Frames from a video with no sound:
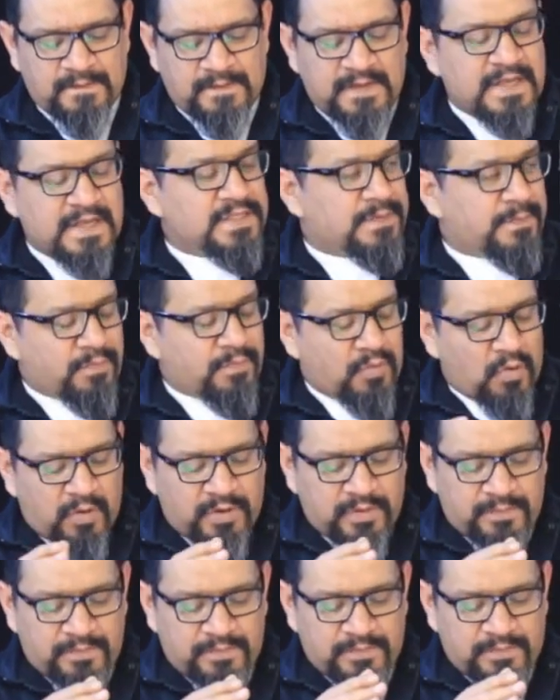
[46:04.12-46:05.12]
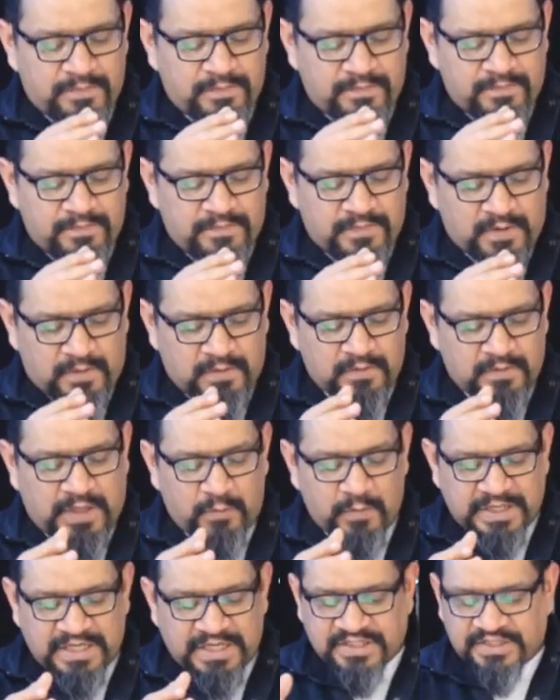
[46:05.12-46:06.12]
It's important, though, that
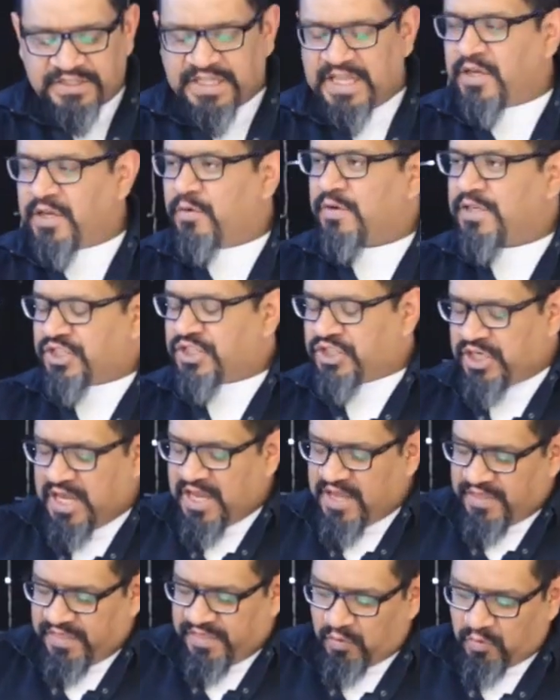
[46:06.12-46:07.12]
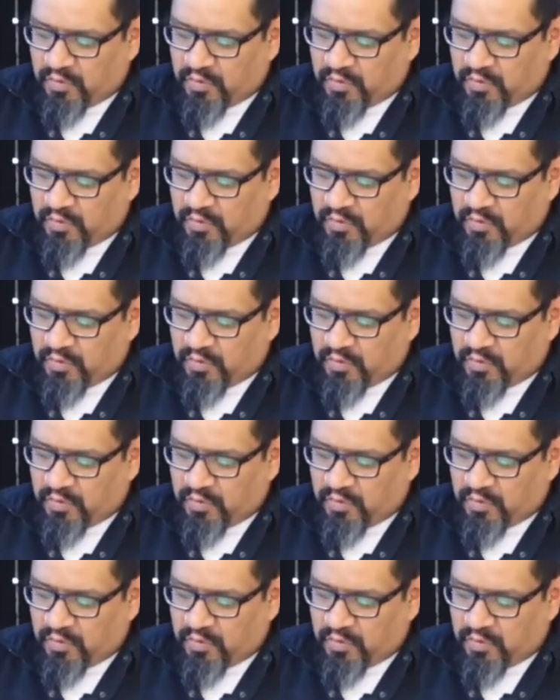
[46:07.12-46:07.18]
we distinguish the